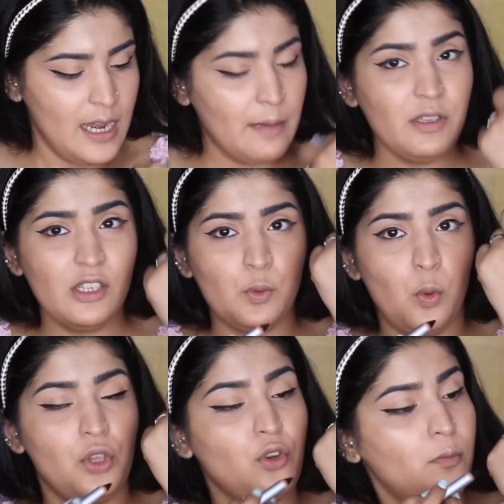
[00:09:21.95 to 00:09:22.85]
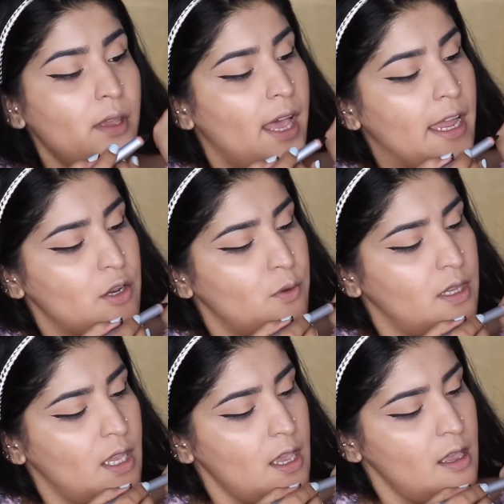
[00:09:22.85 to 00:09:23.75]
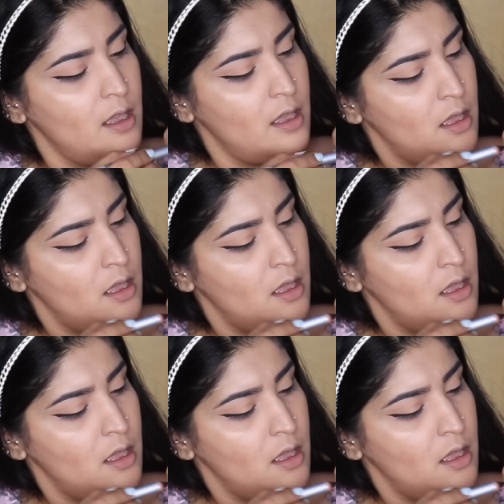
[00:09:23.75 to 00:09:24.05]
Let me just swatch it on my hand to see.